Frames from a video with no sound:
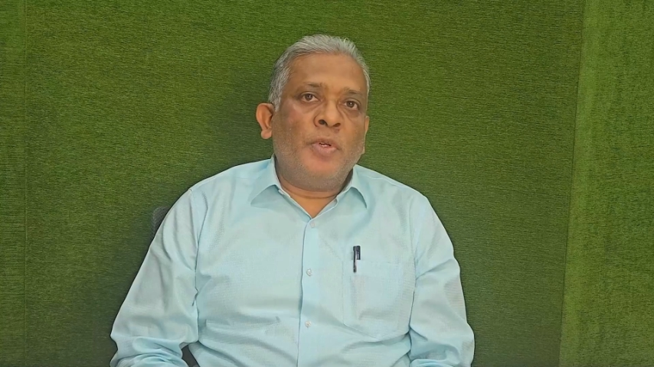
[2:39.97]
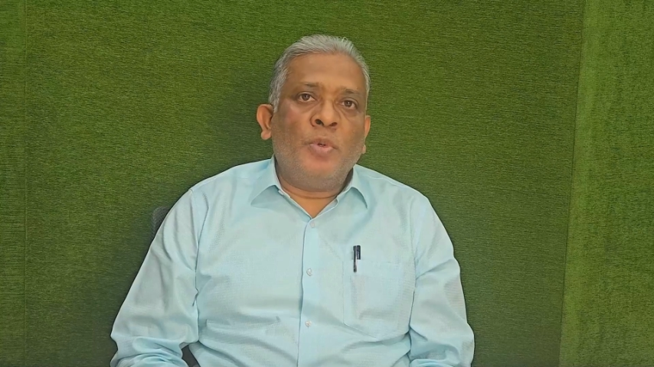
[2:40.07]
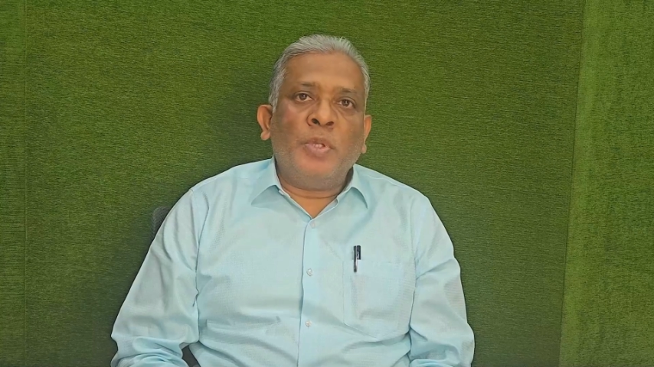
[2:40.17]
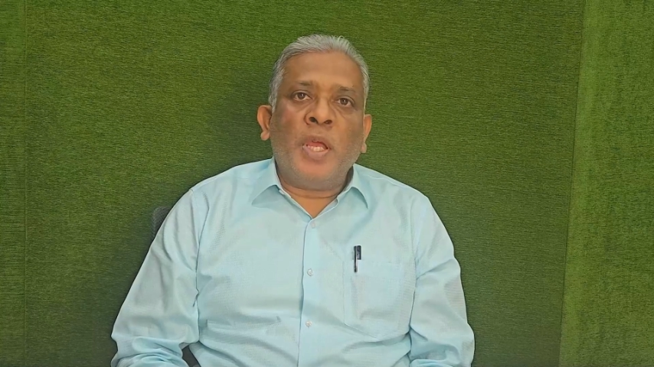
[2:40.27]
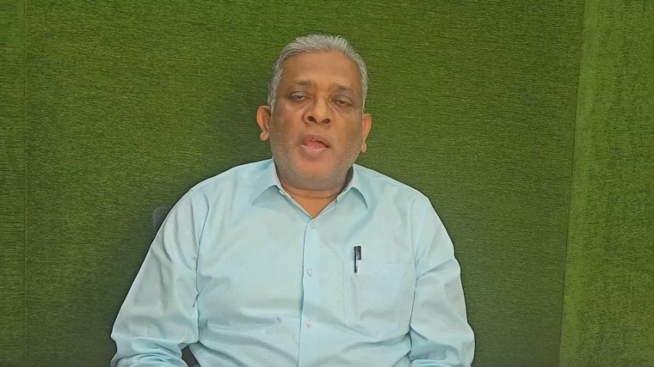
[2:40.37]

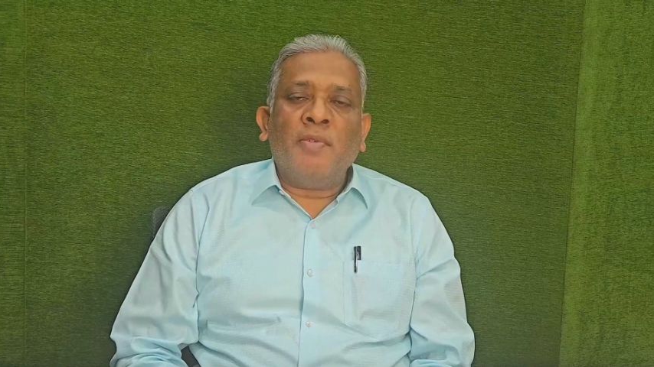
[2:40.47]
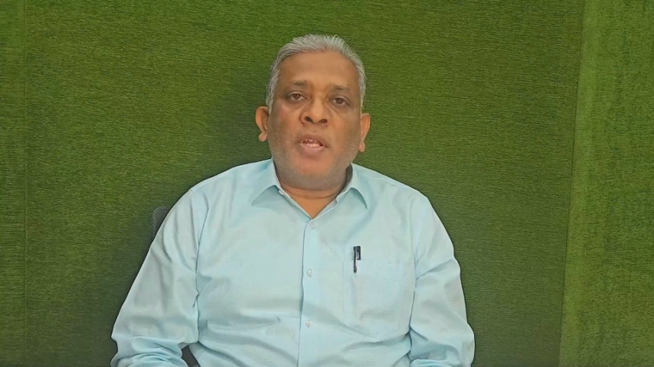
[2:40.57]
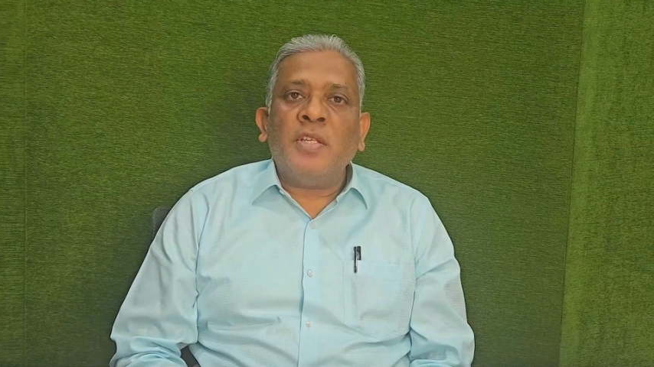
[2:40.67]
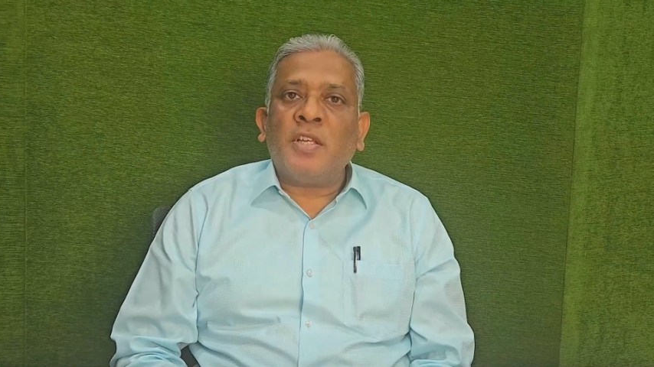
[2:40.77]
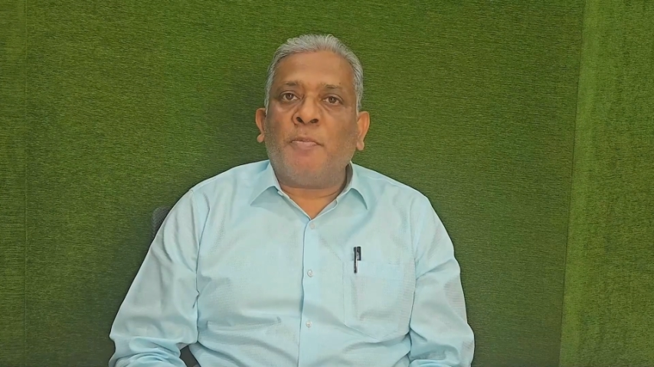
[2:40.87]
Do they have
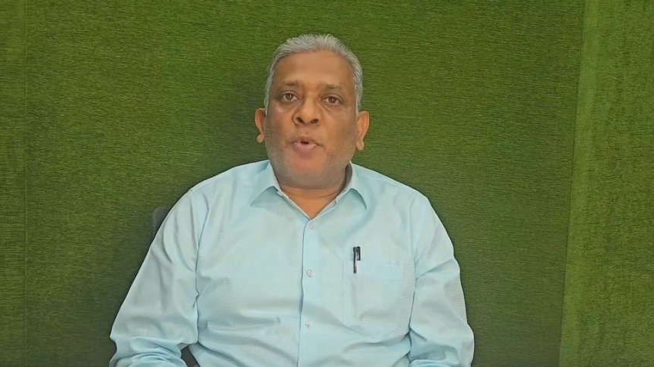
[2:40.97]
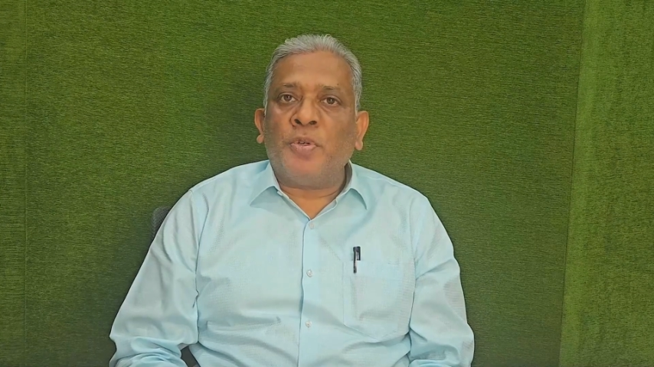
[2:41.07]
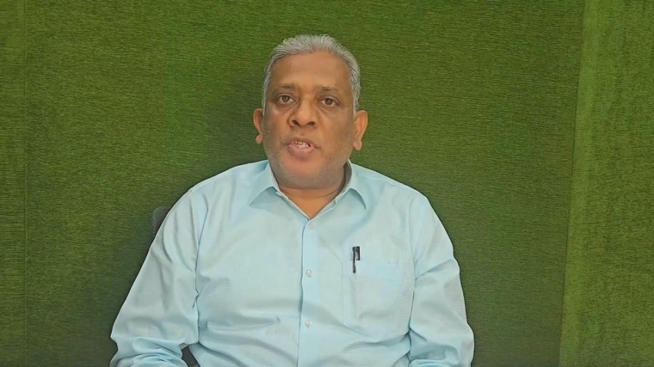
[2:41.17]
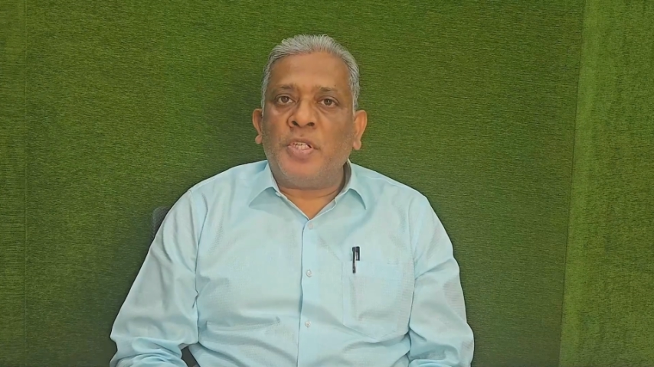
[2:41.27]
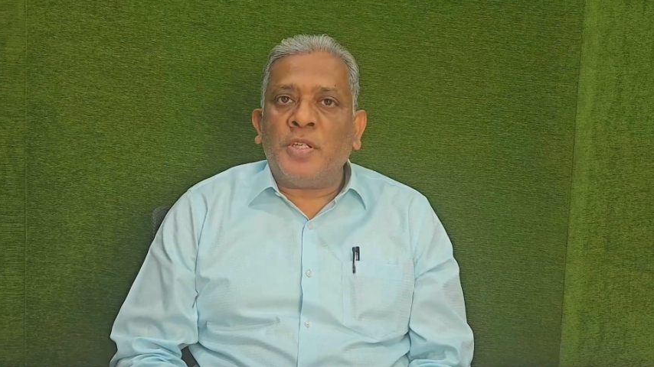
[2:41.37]
any
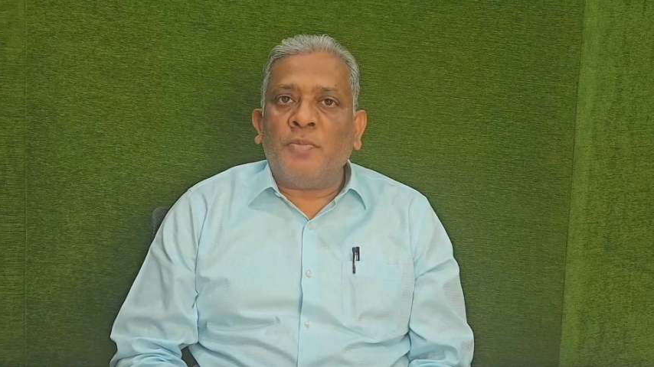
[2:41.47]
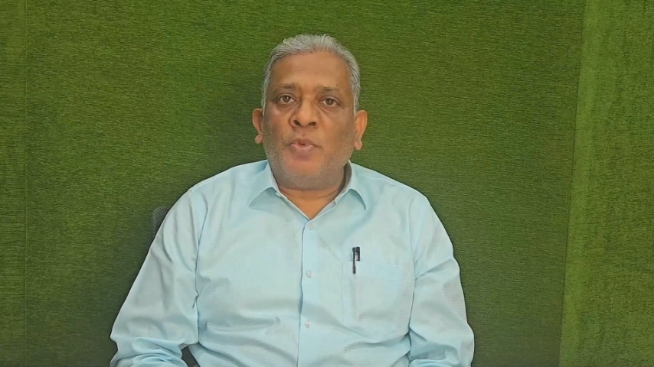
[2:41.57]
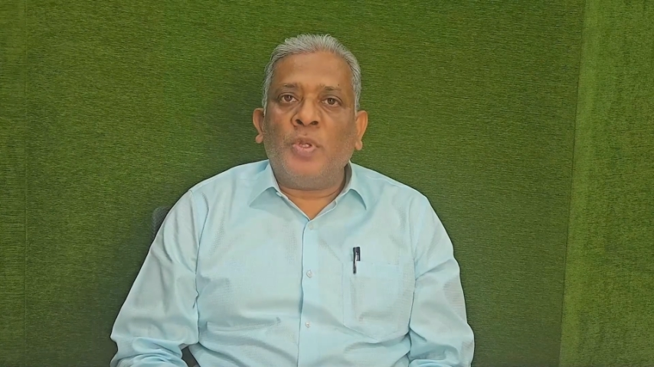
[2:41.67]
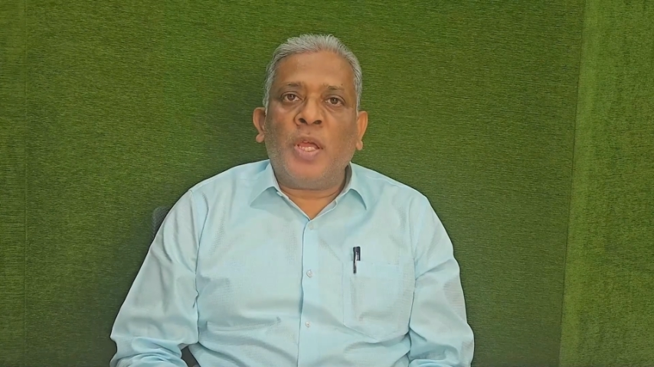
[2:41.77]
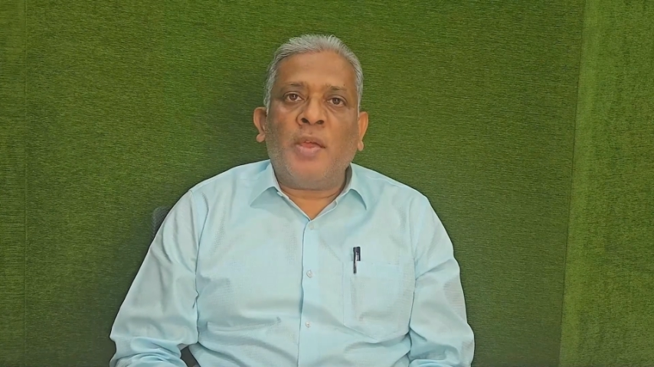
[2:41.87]
support system?
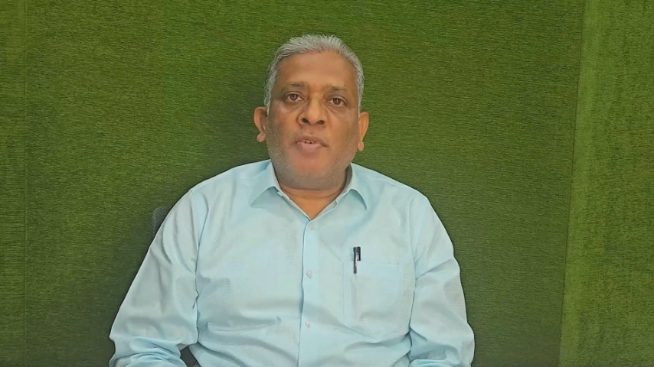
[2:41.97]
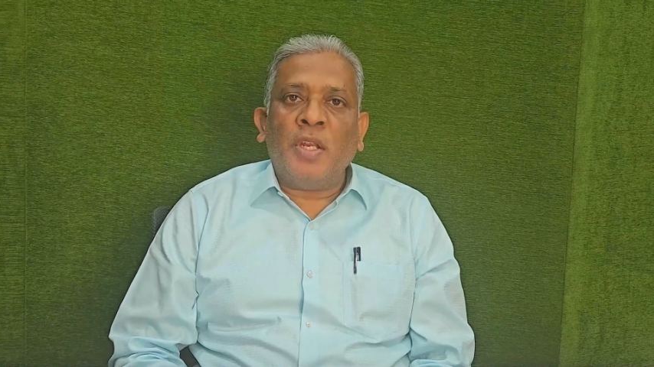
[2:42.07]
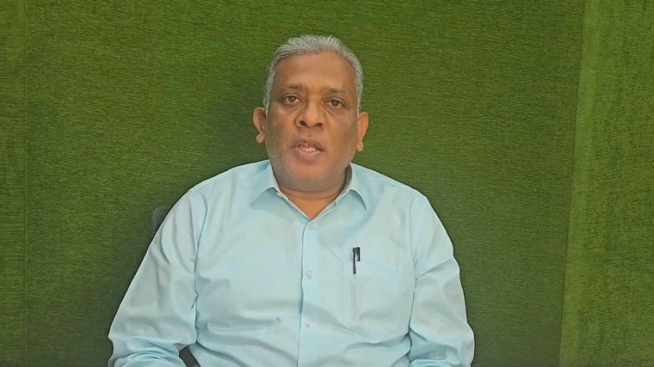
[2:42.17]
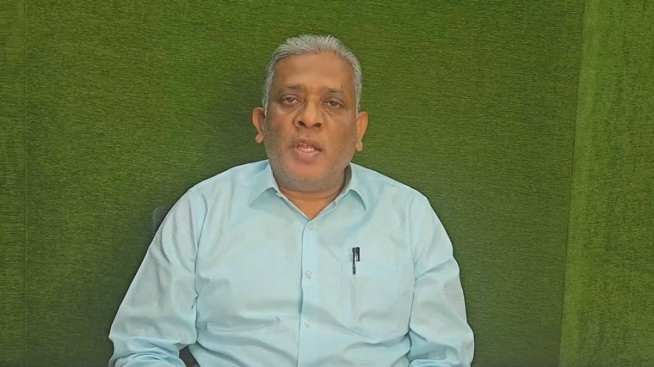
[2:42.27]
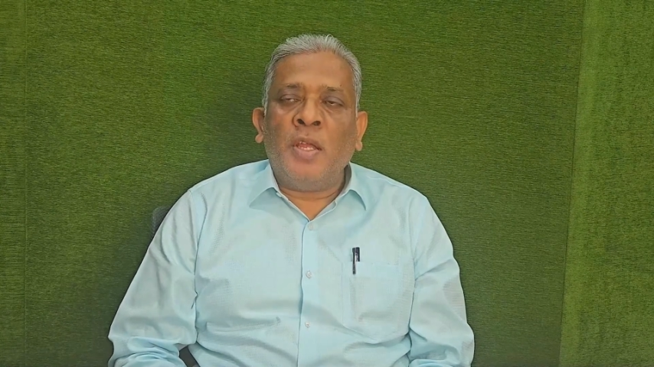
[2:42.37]
Do they have
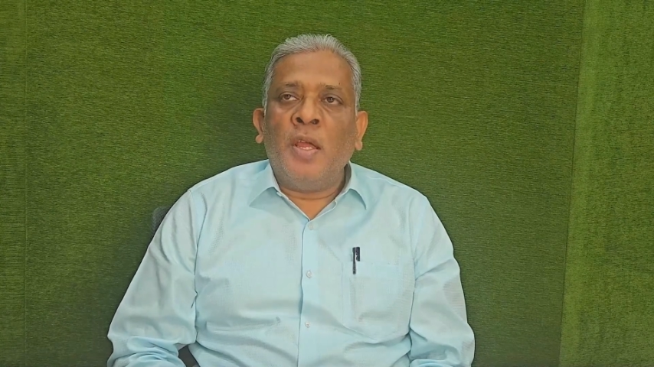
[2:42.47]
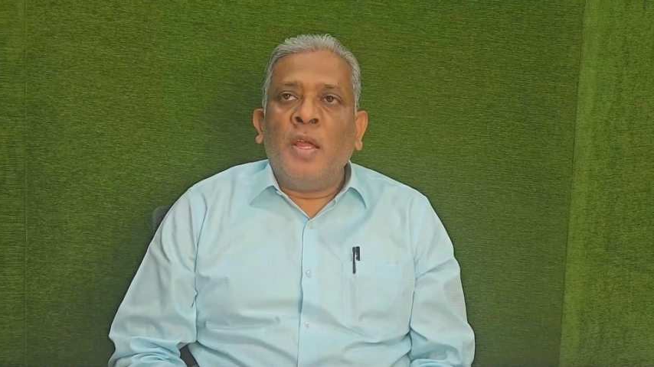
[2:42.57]
any,